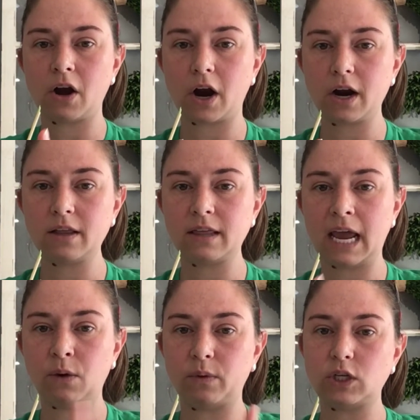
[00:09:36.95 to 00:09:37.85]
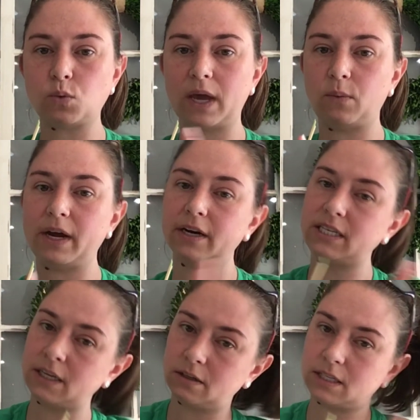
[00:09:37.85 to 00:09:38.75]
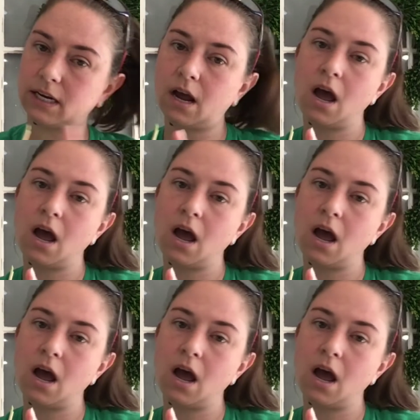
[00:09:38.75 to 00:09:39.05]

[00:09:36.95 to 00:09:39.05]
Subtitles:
Earth and which way we are tilted.